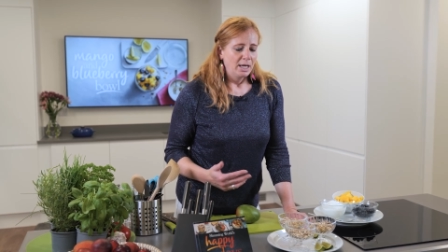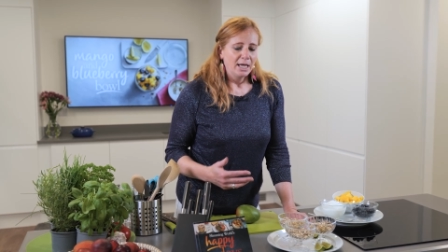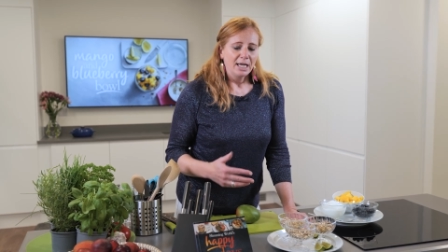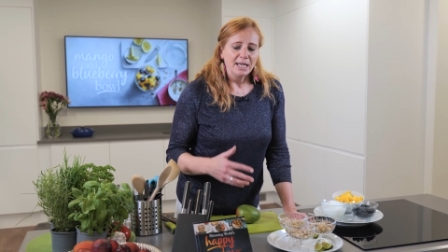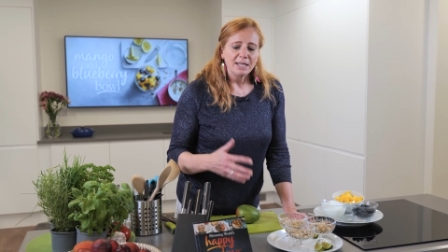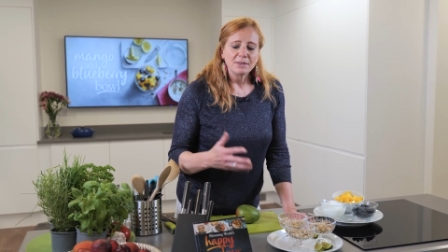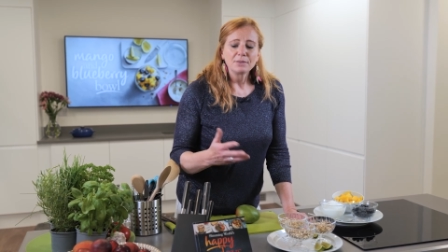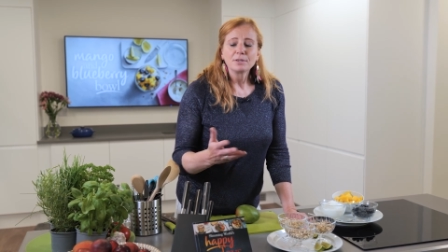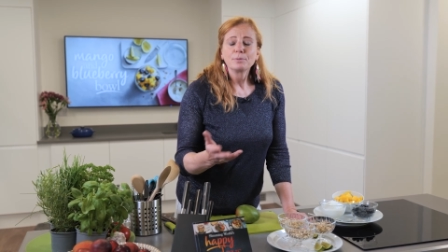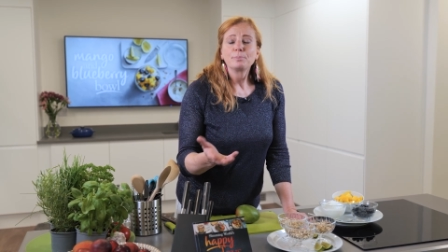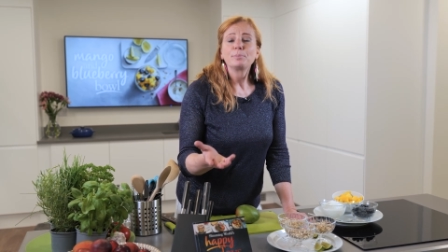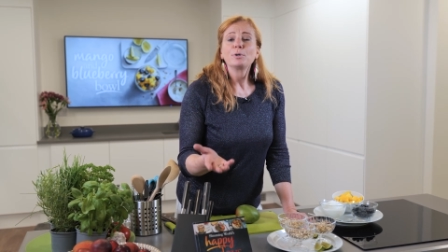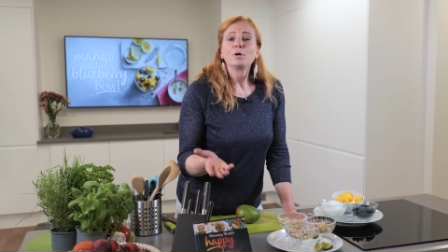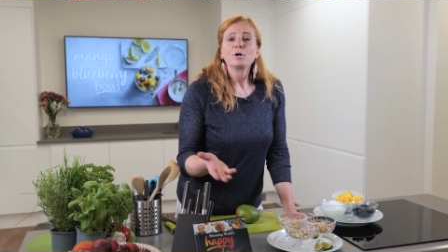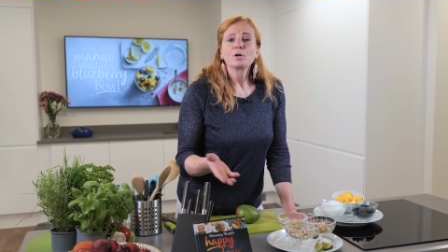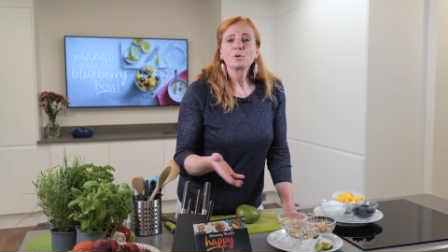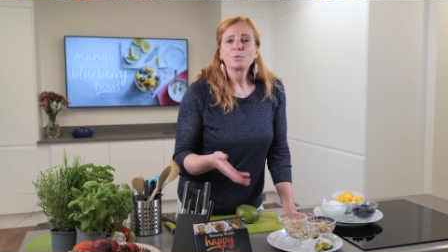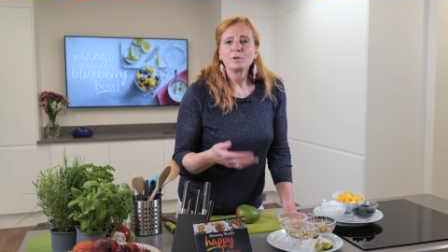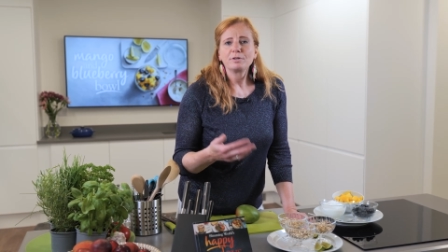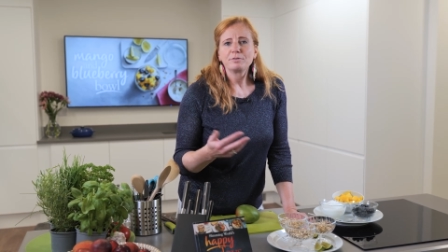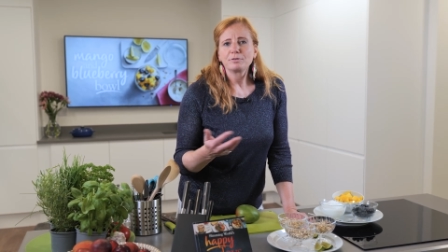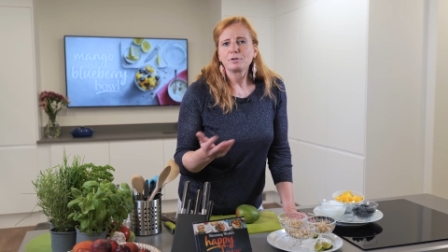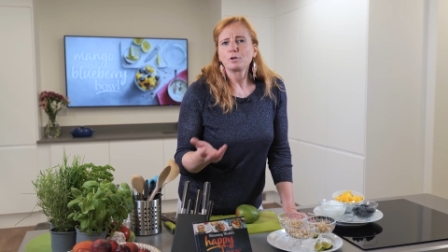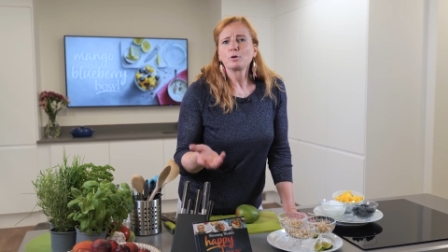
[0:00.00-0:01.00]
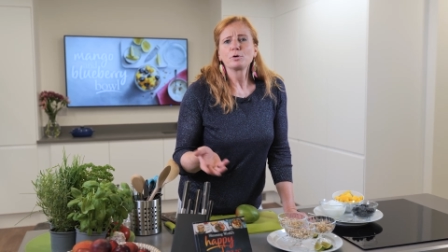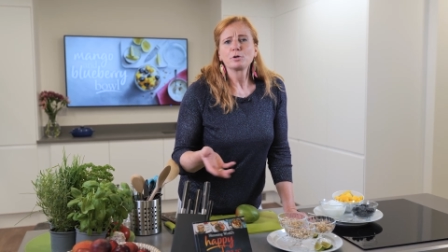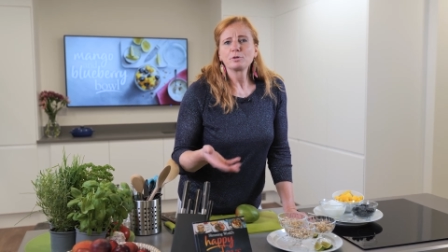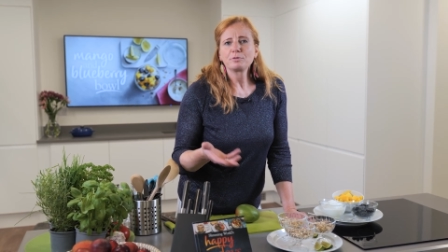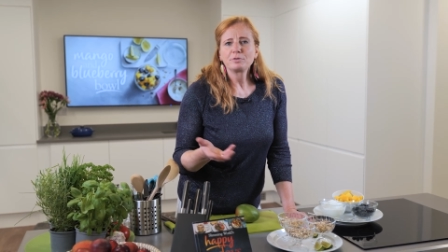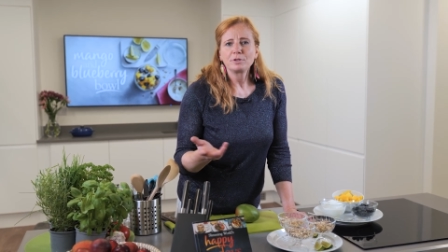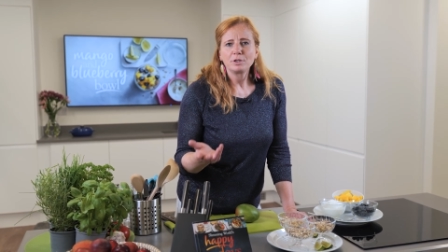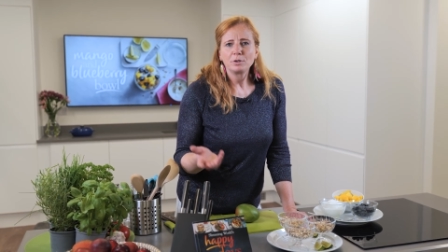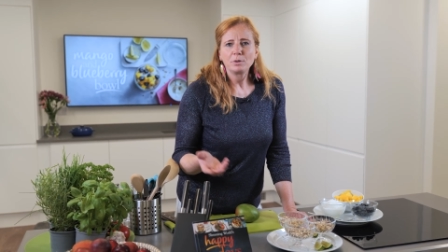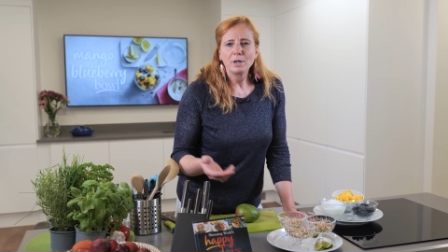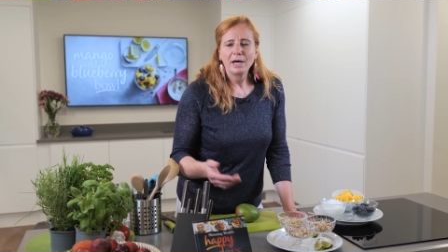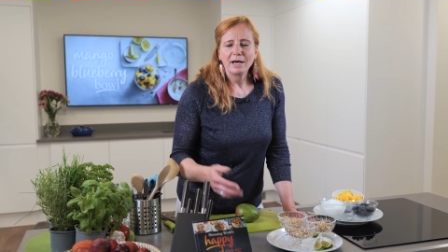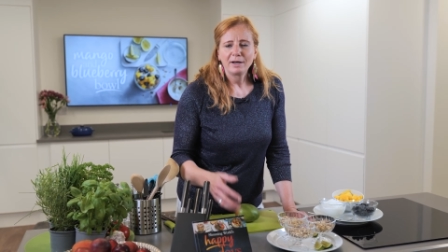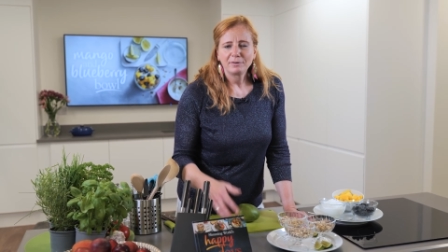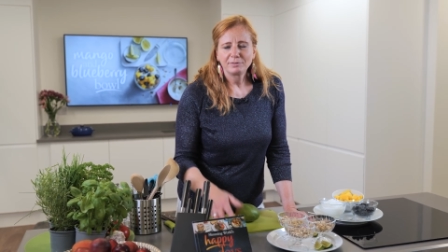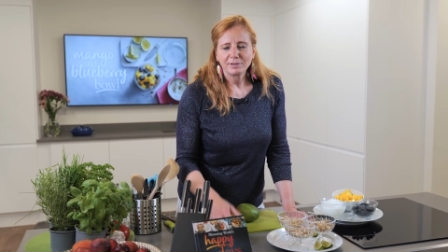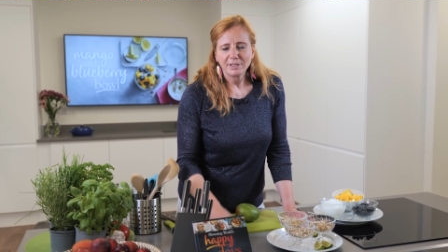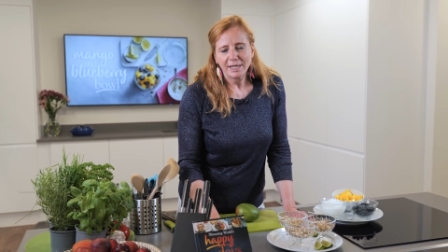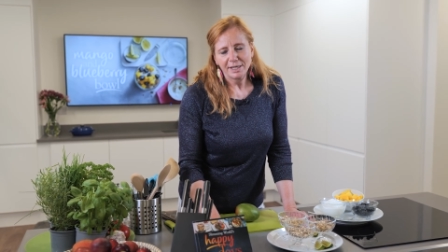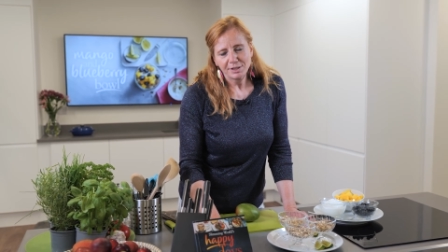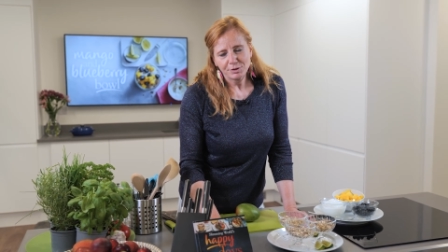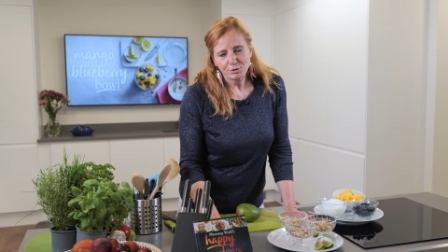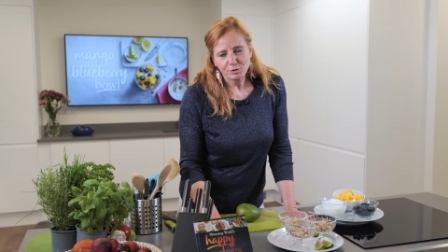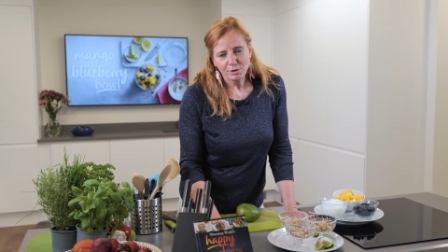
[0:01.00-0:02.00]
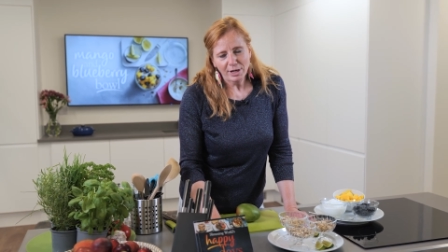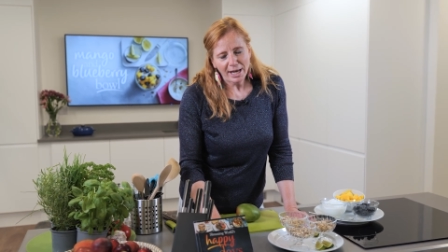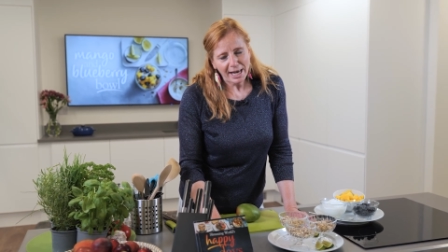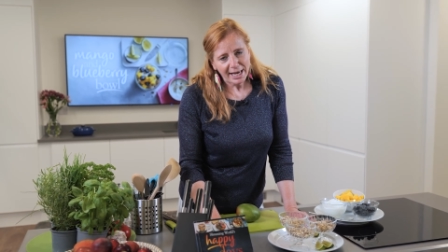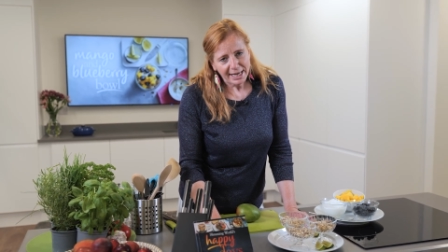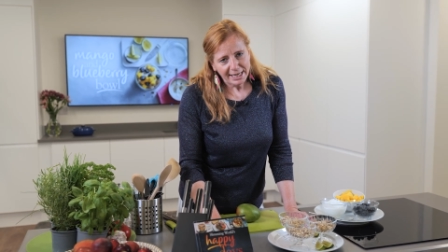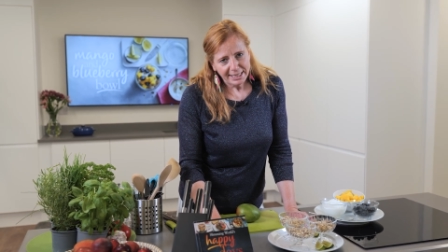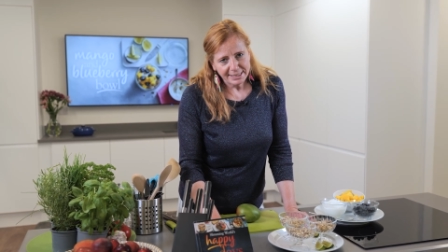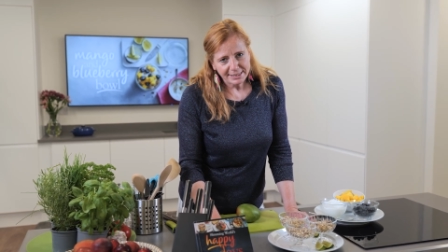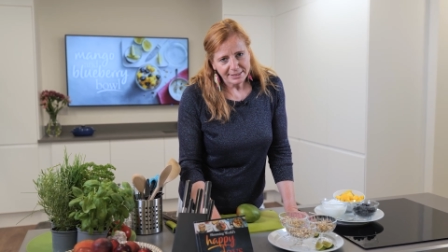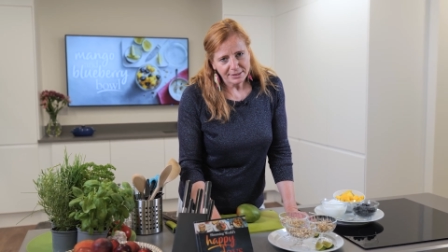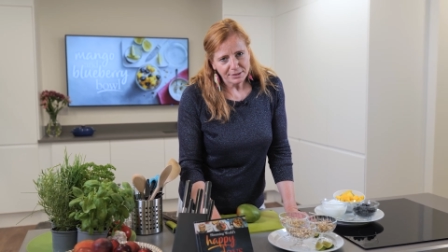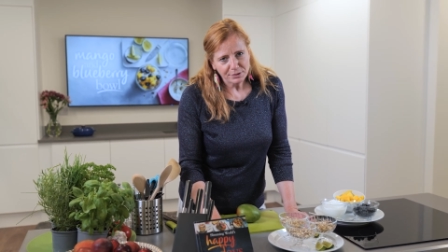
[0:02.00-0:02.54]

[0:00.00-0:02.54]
In the book, we've got a few healthy extra A's